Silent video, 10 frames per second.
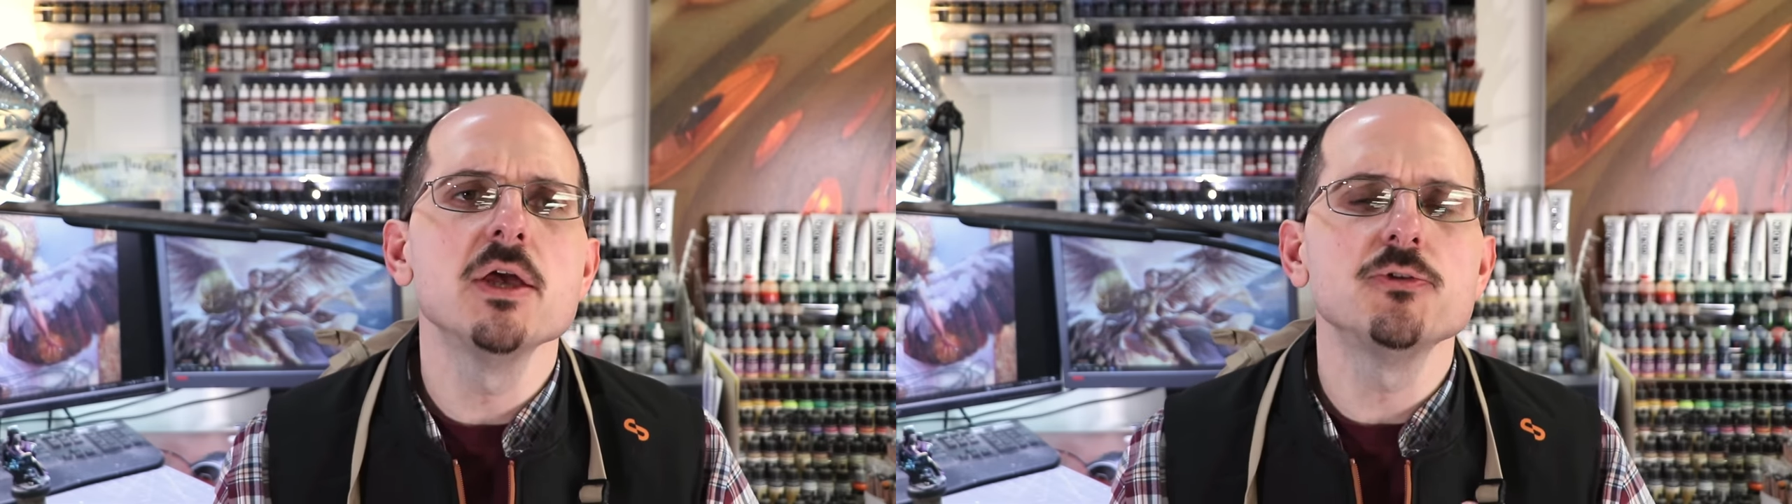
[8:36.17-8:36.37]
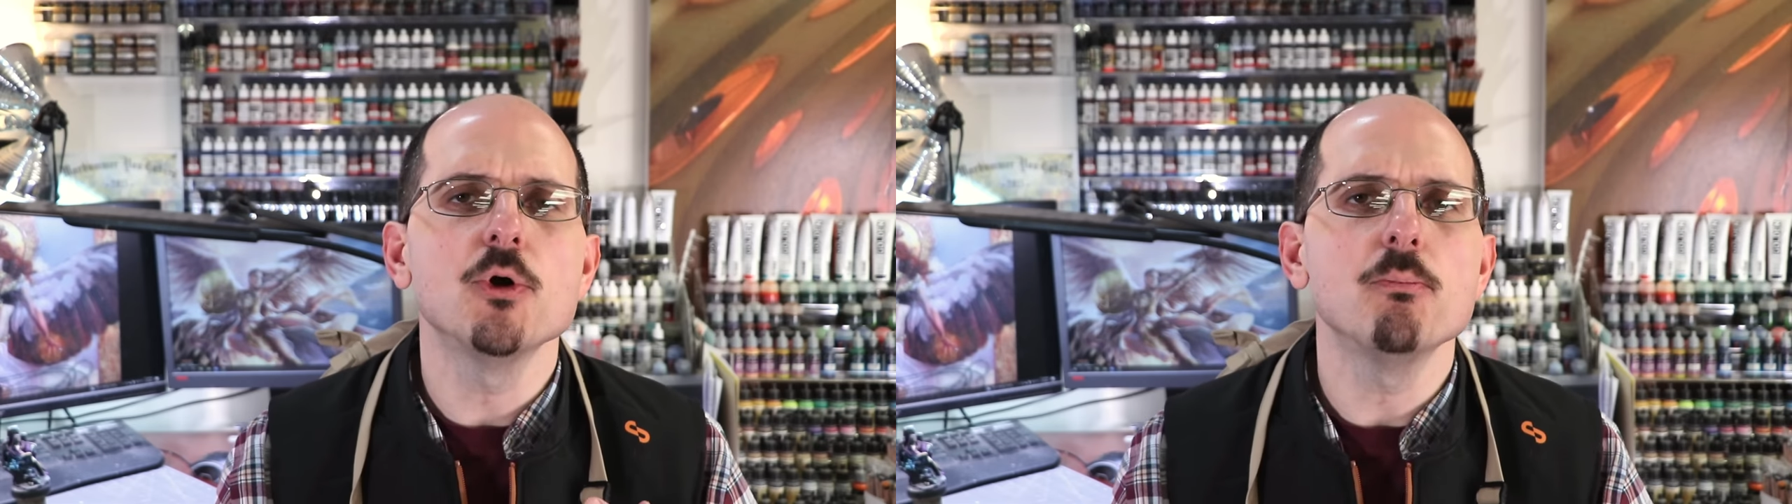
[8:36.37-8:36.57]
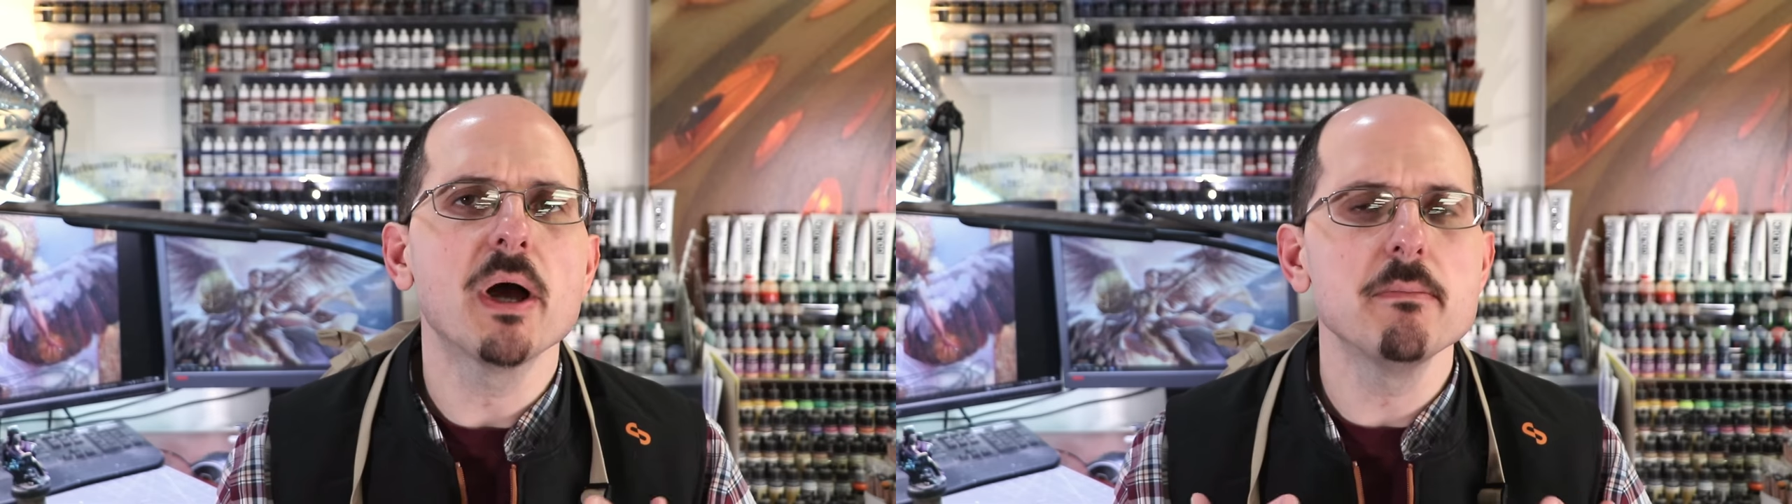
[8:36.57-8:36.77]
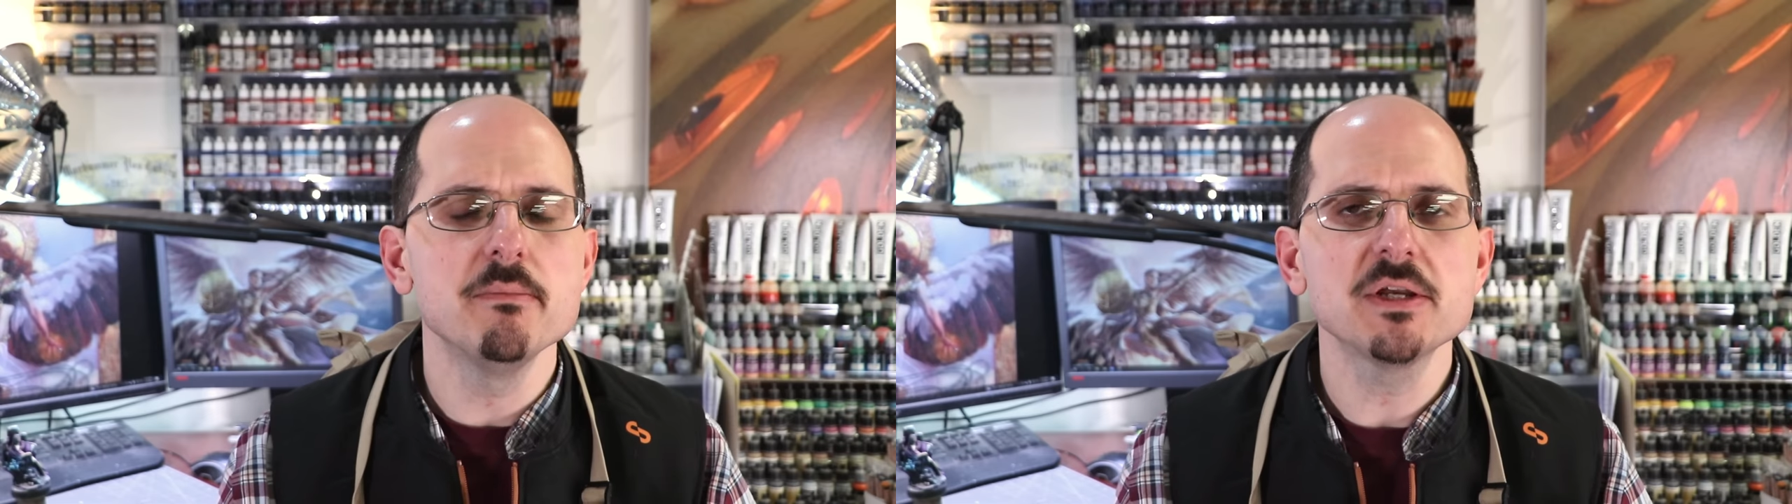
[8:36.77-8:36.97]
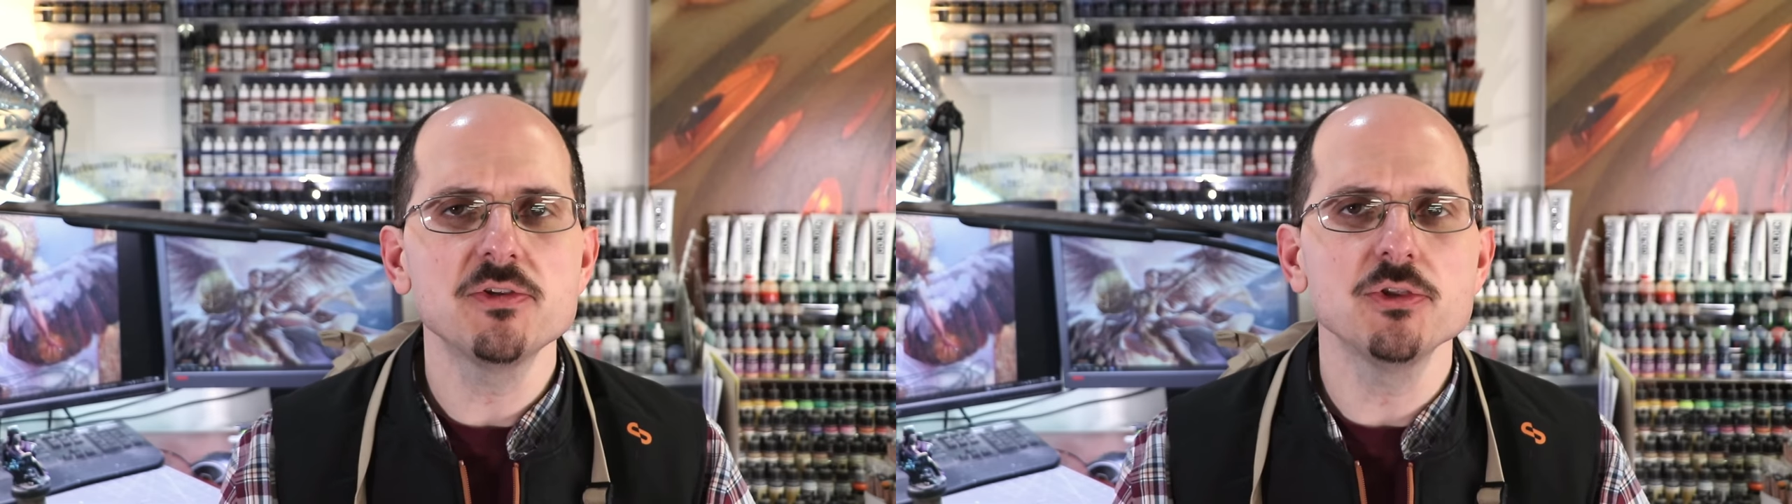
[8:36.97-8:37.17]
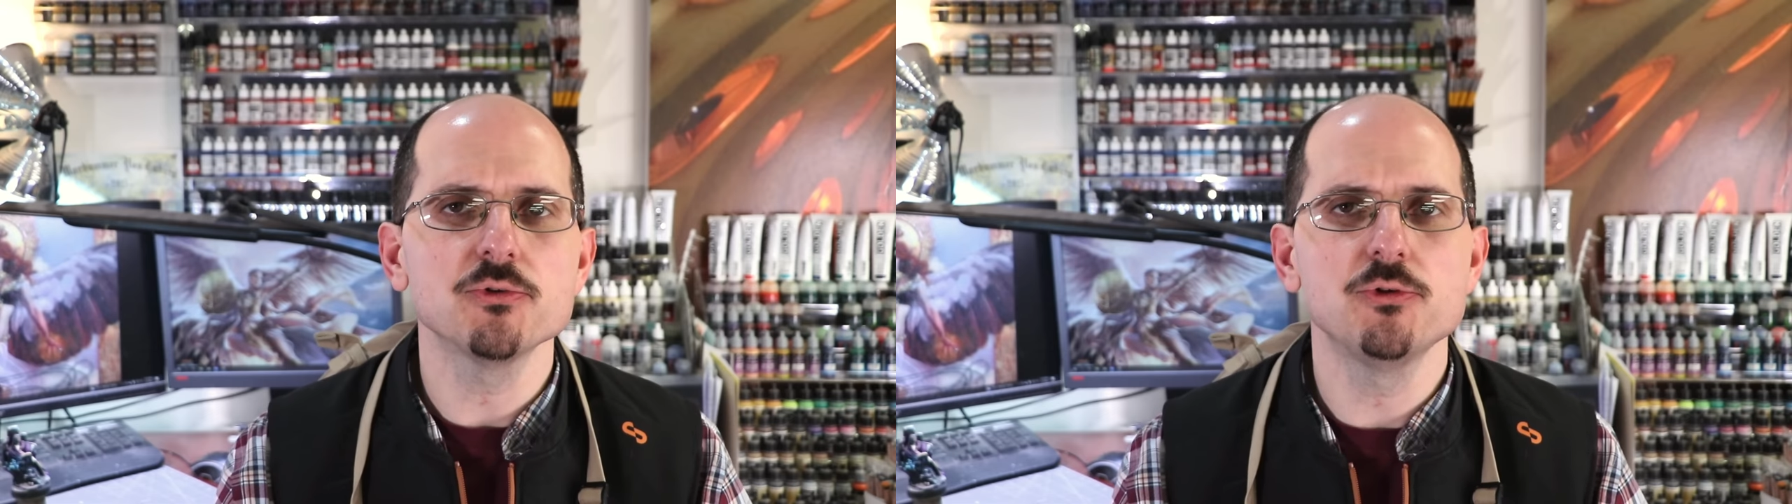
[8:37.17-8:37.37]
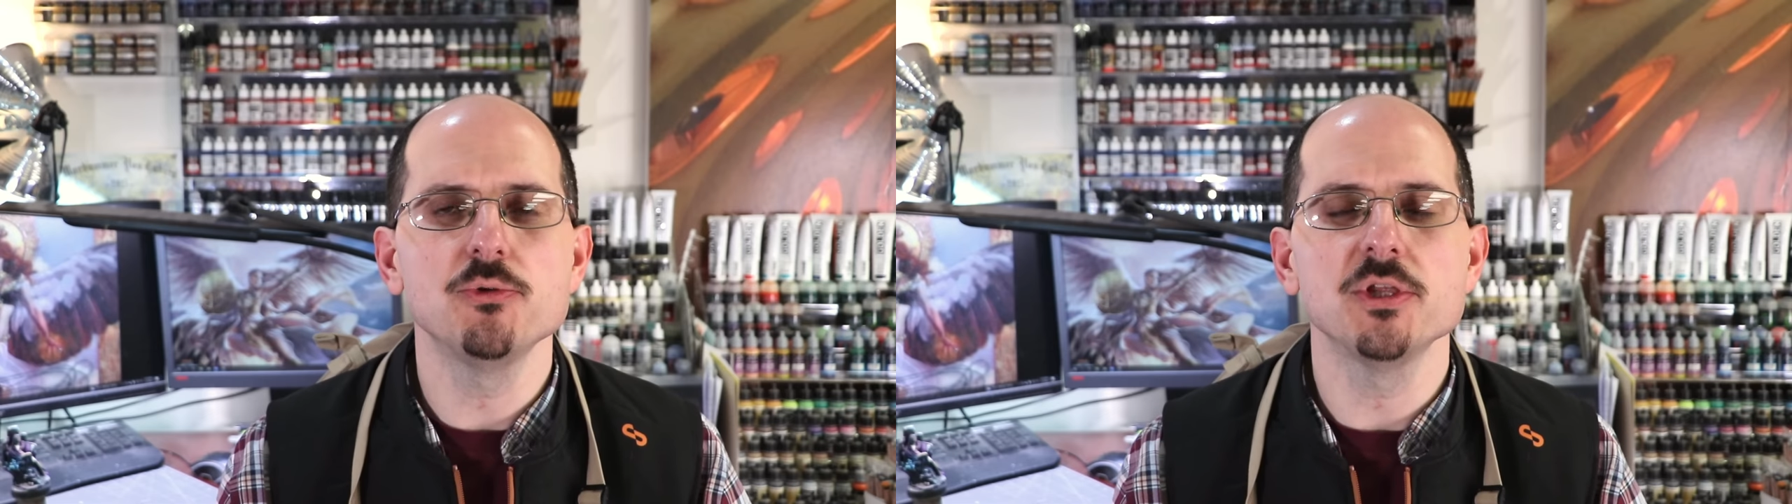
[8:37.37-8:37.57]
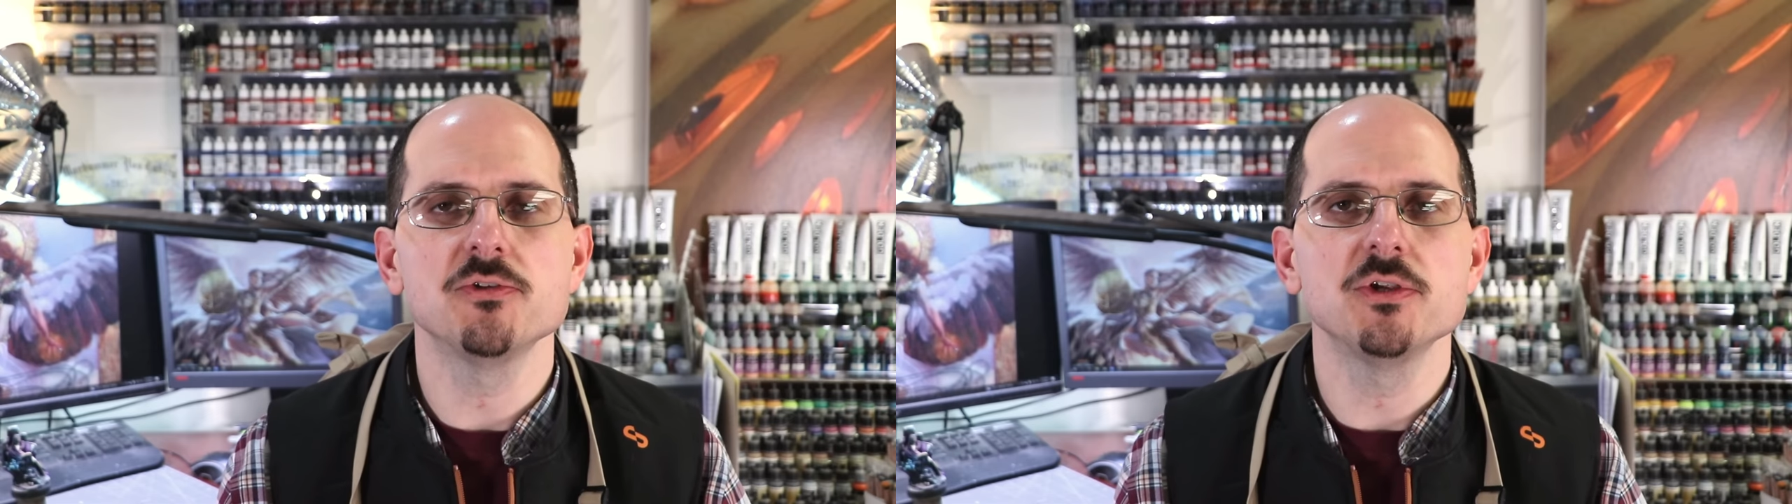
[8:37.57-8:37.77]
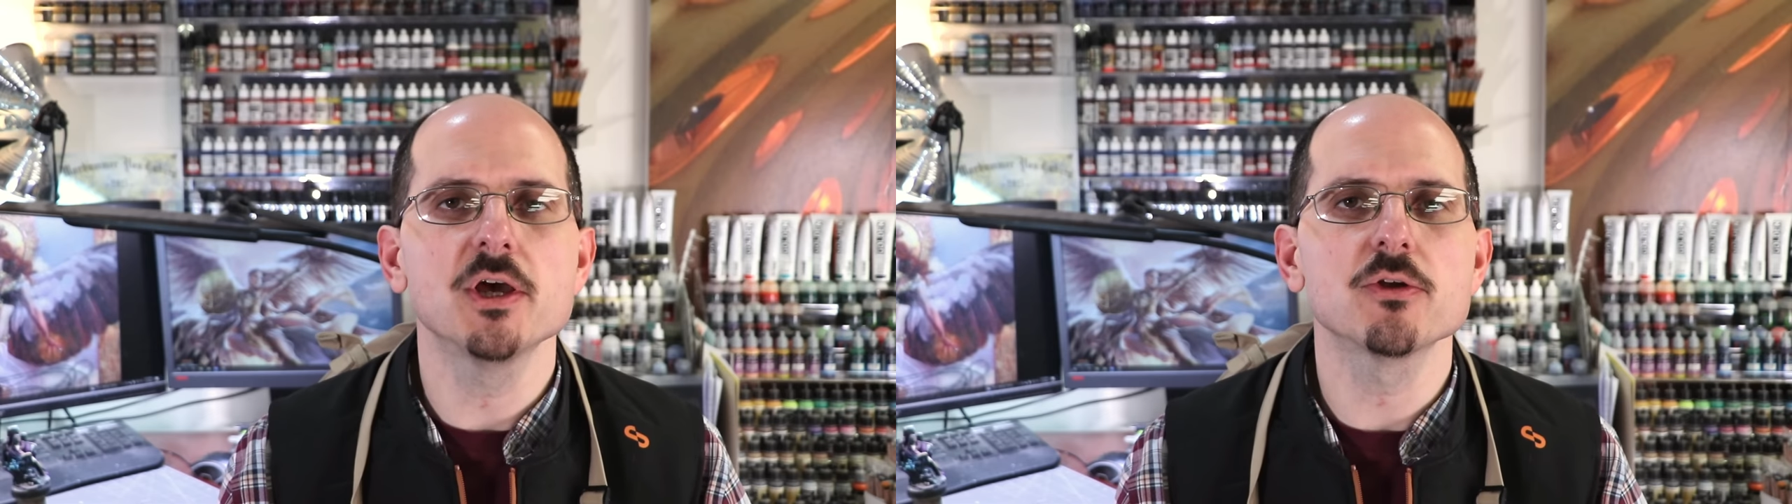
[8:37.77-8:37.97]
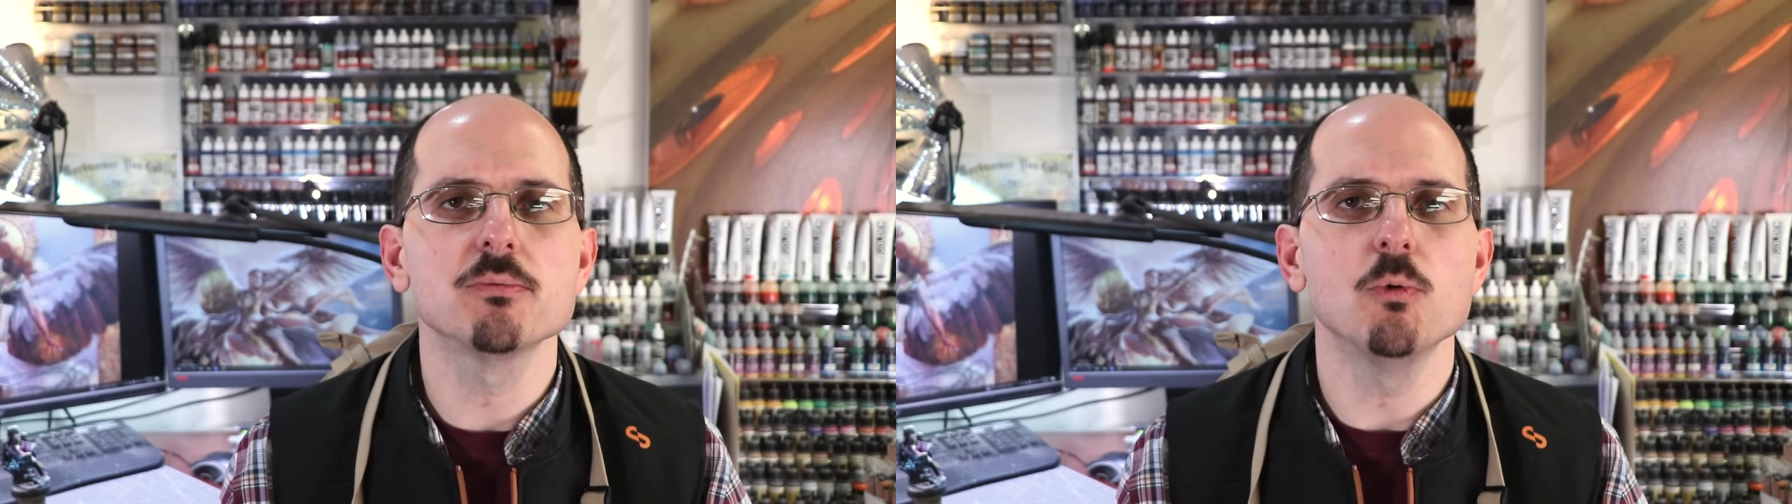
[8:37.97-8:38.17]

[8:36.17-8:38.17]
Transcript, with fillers: So by mixing those two things together,